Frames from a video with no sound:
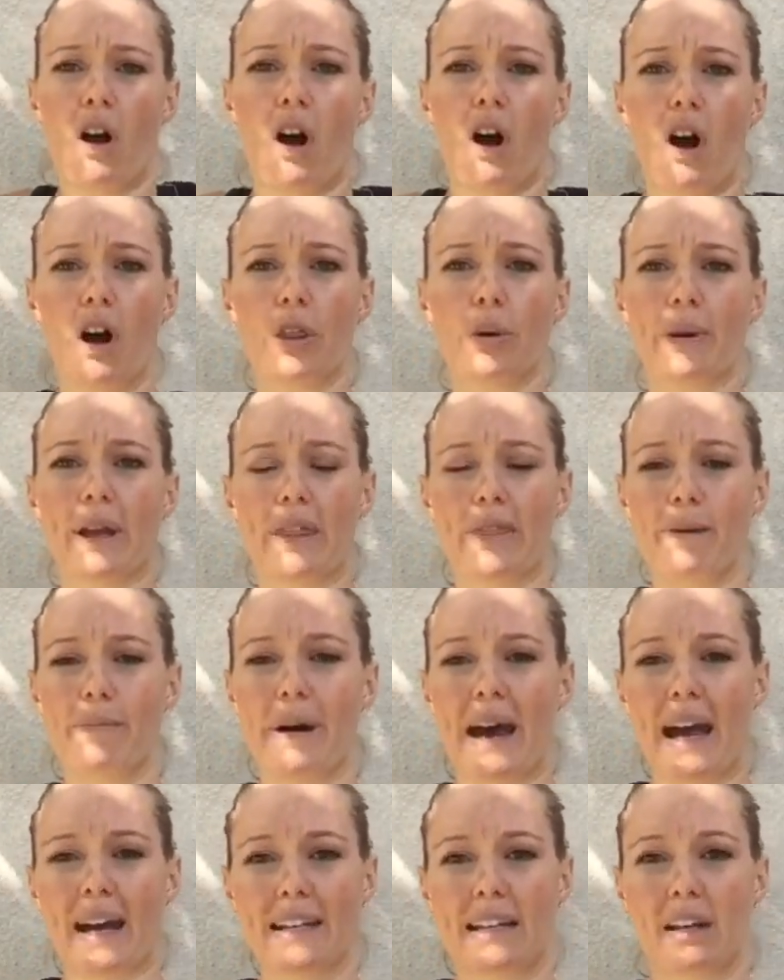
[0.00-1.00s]
all the way on the
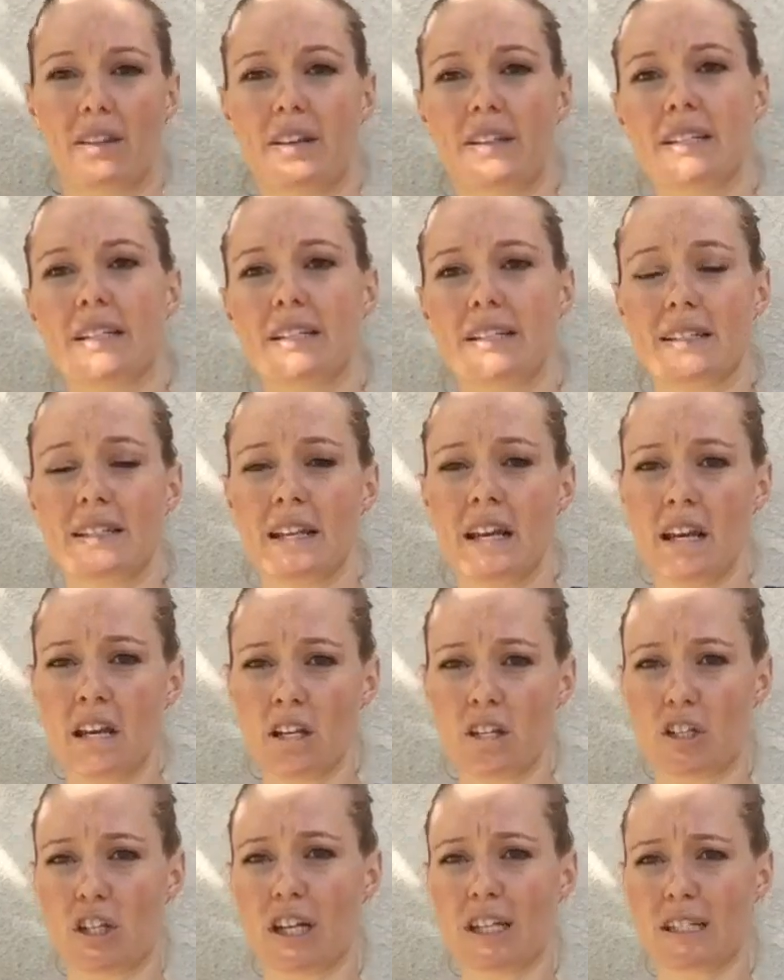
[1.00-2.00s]
back, now this was
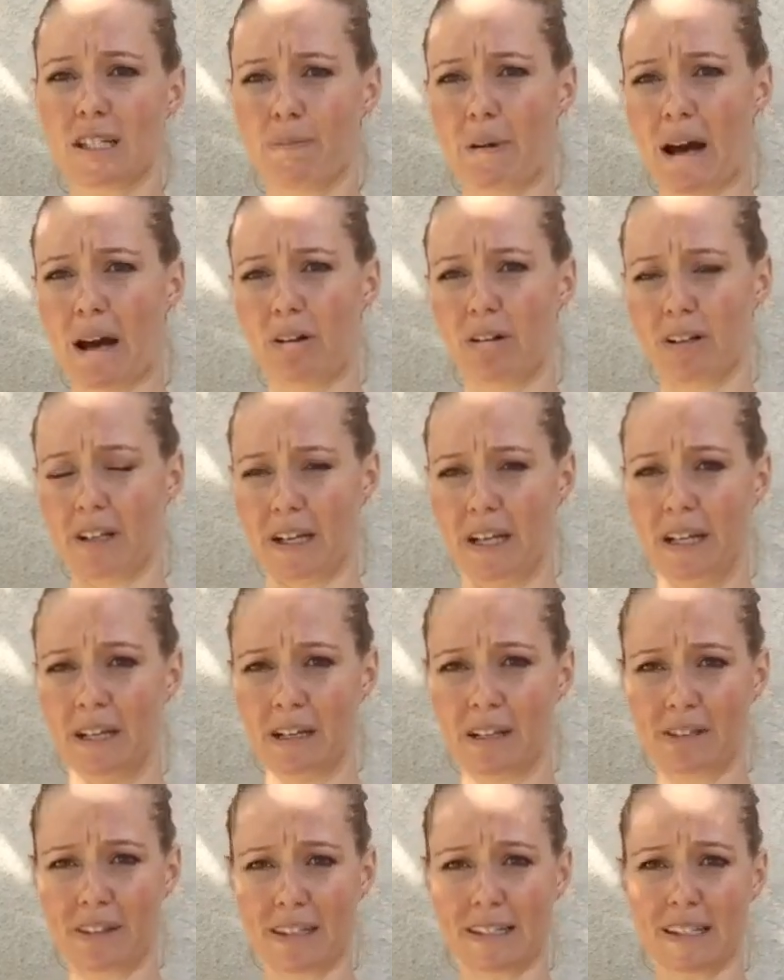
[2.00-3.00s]
just about,
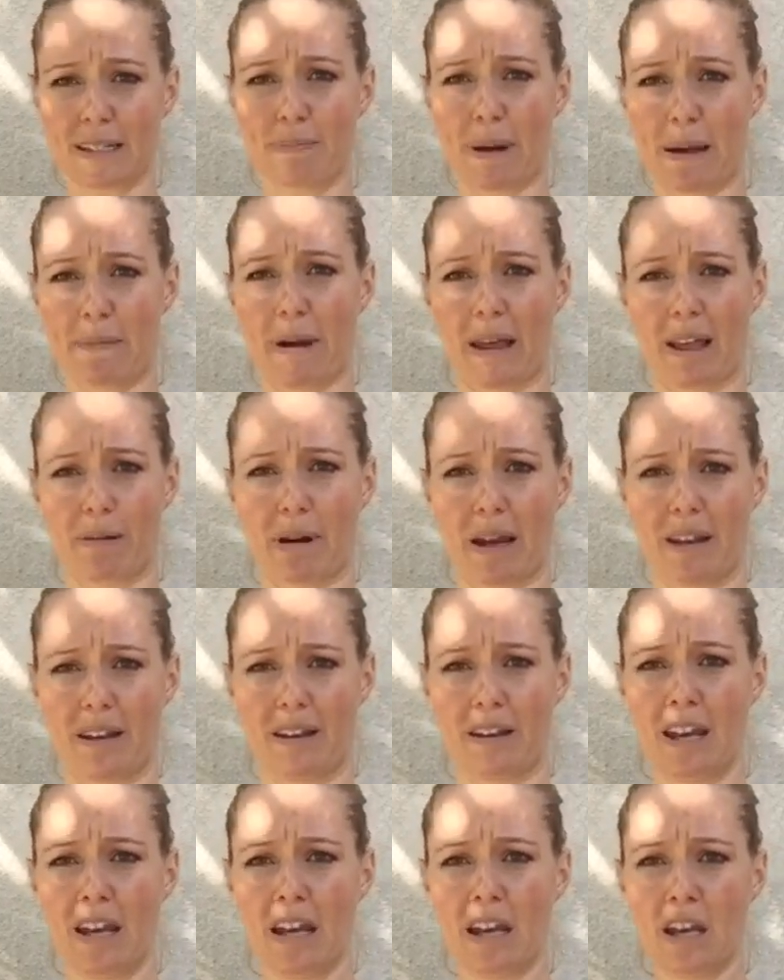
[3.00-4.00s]
this is my belly
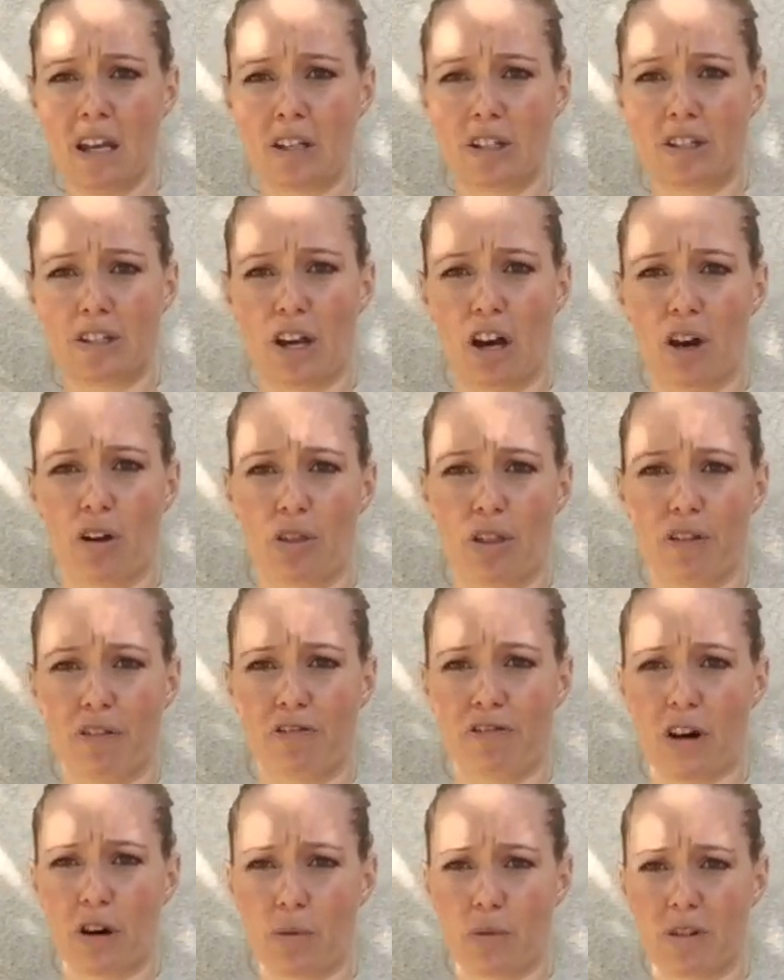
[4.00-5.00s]
button, so the
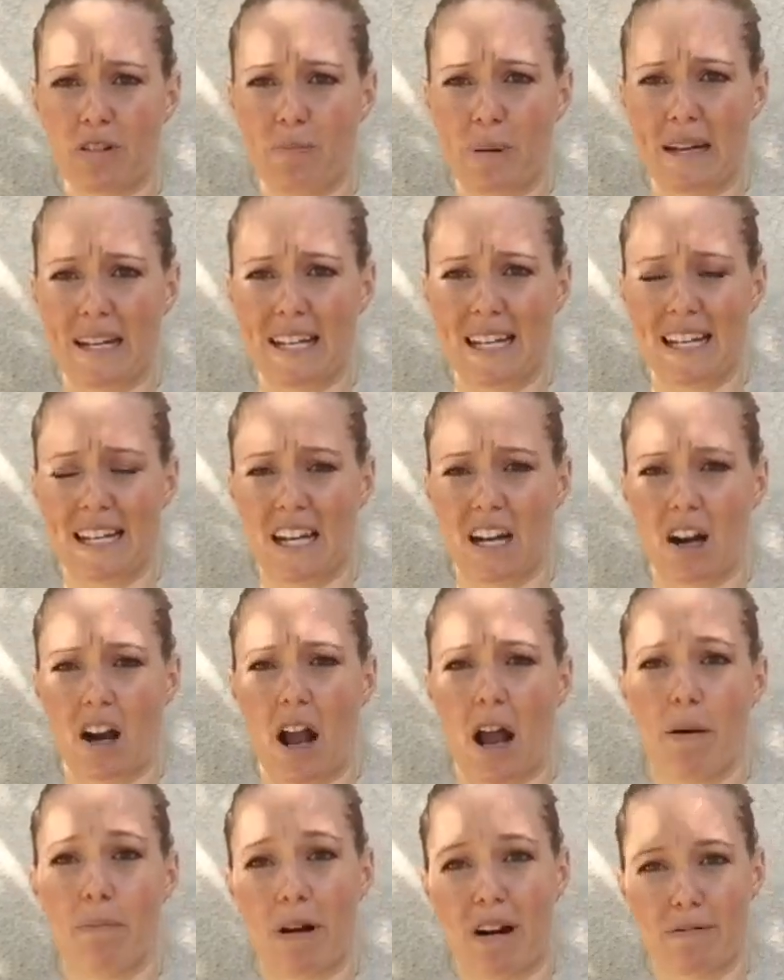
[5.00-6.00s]
phone would have been here
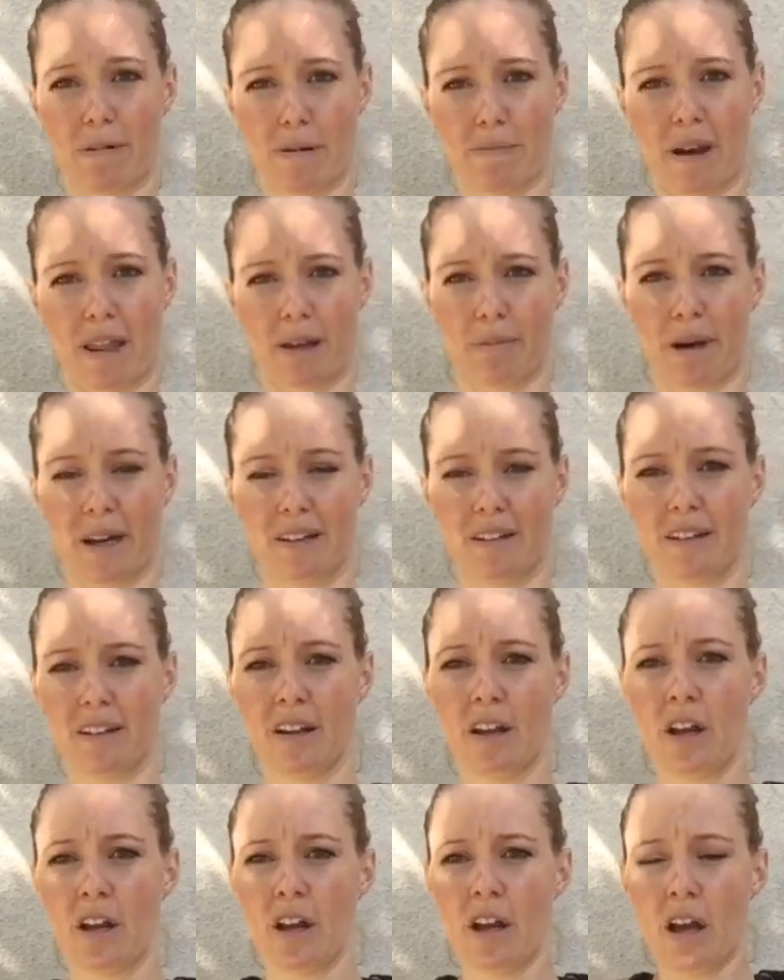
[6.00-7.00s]
above my belly button,
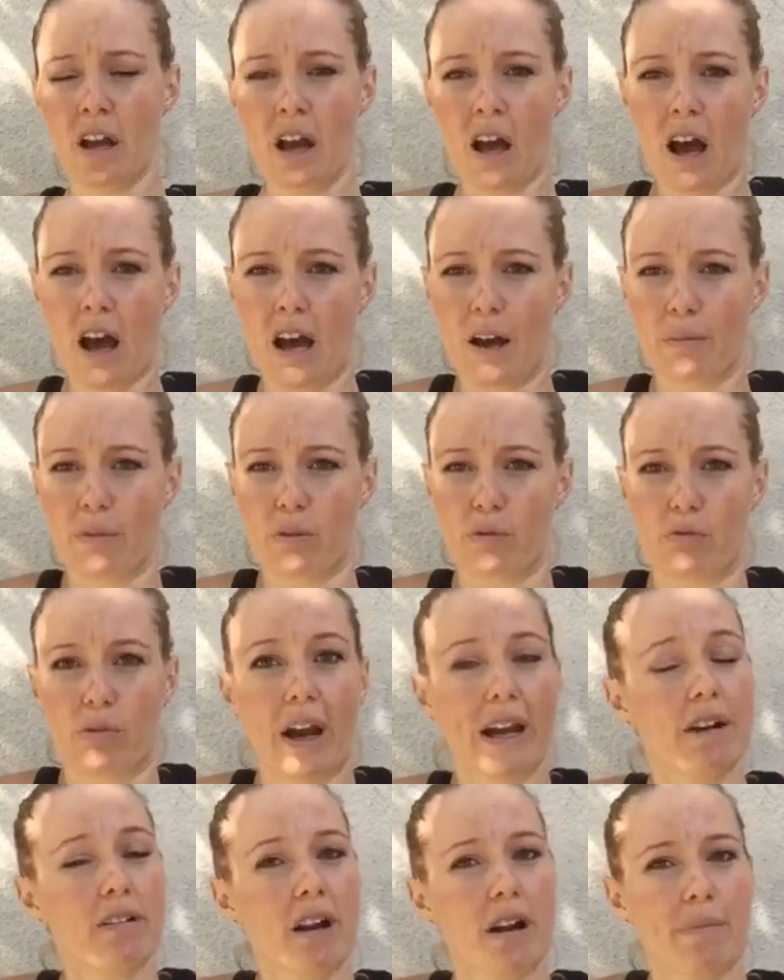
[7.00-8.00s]

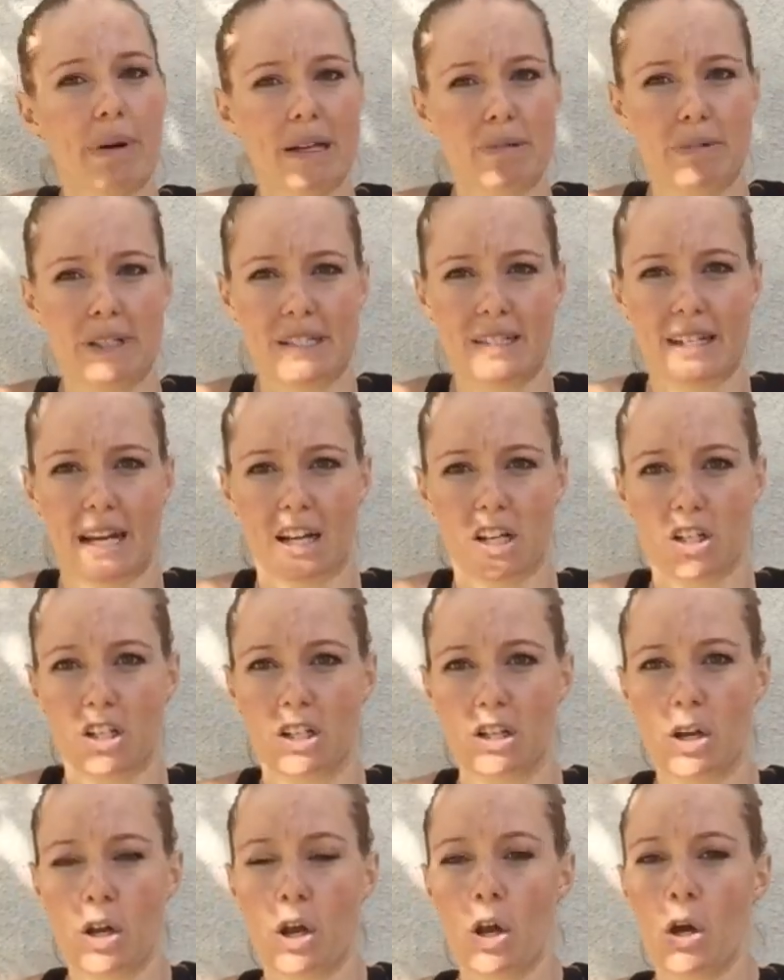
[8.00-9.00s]
right around my
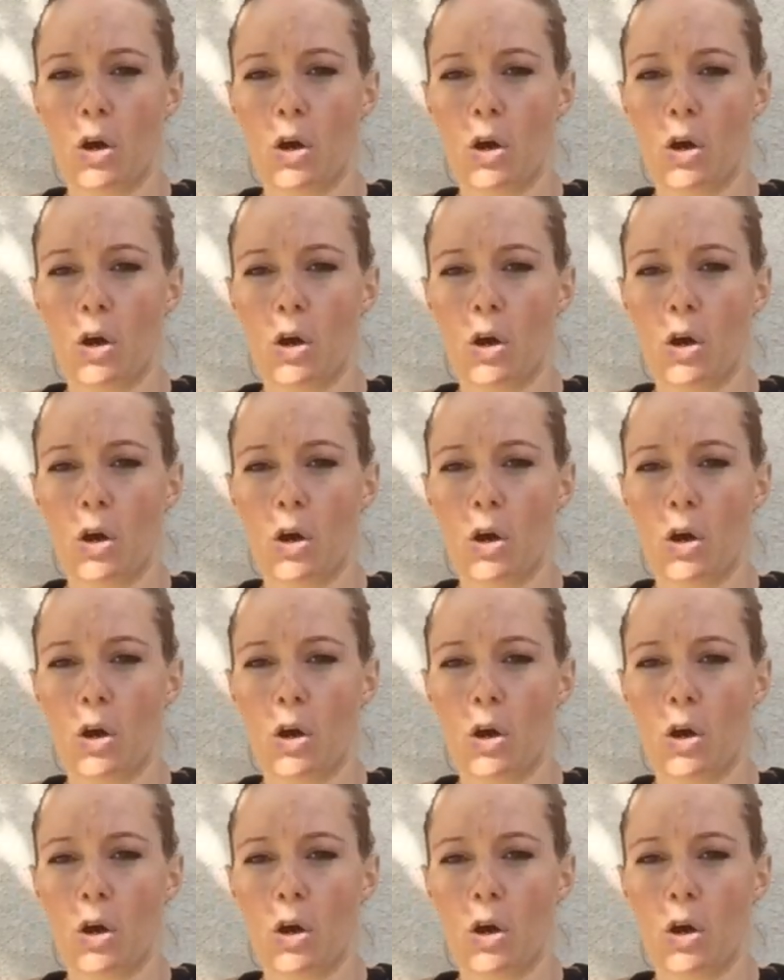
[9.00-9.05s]
midsection.